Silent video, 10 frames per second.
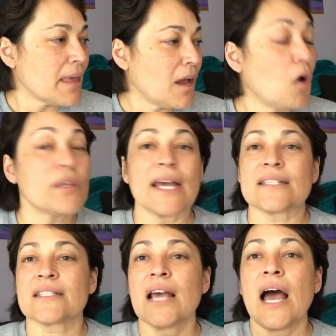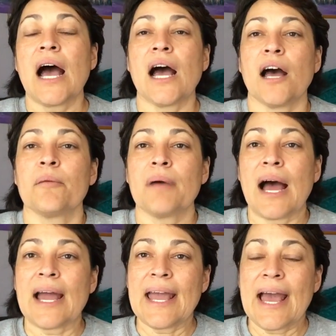Oh yes,
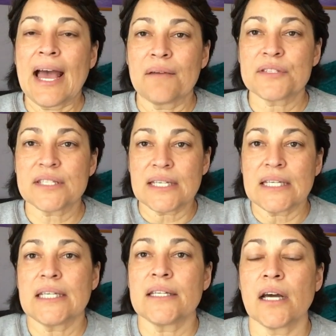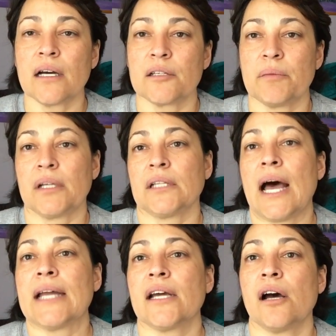I have seen a
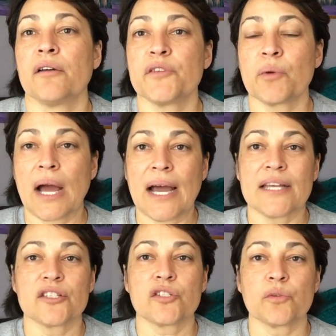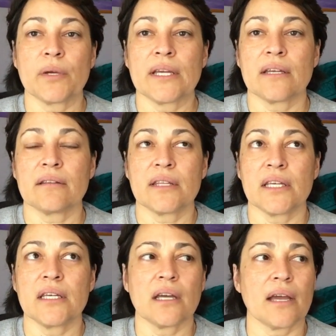lot of you guys doing
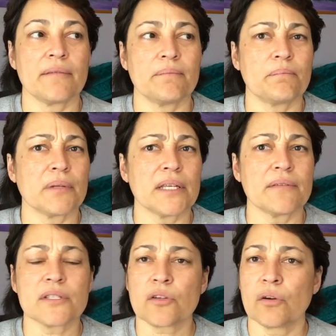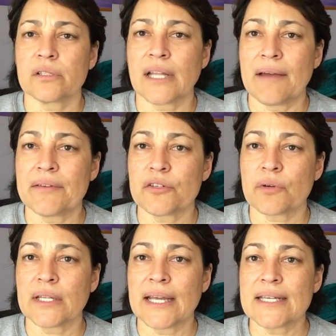the, I believe it's called Lavender
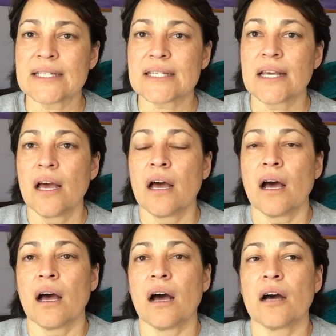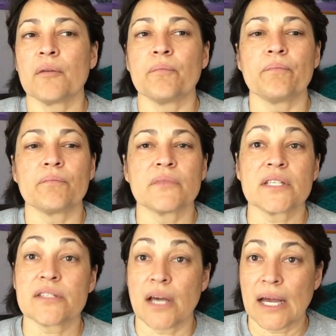and Lace
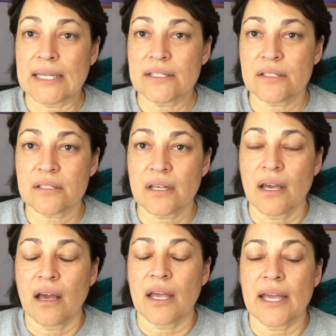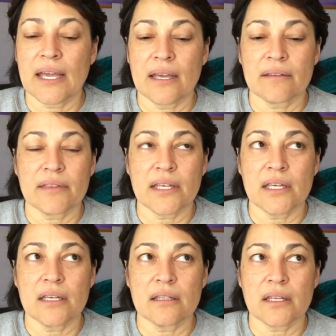designs,
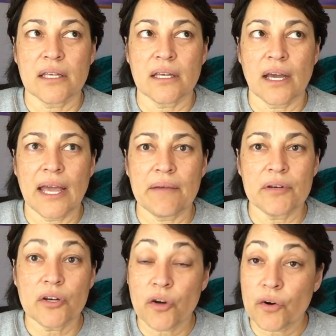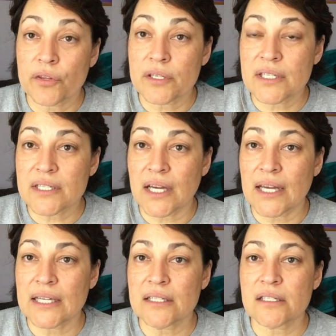the Heaven and Earth
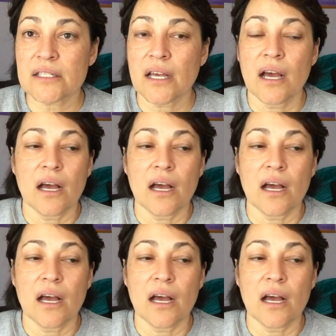designs,